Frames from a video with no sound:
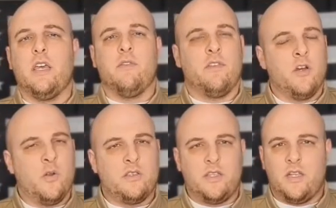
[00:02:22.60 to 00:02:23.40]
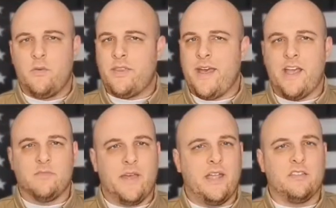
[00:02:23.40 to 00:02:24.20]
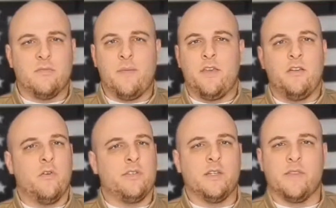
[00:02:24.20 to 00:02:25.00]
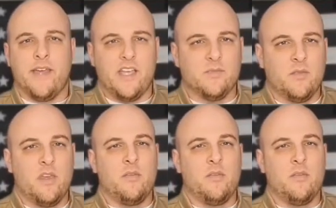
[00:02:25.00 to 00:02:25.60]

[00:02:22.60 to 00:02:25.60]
Even though it's dealing with hazmat, so maybe you don't deal with hazmat,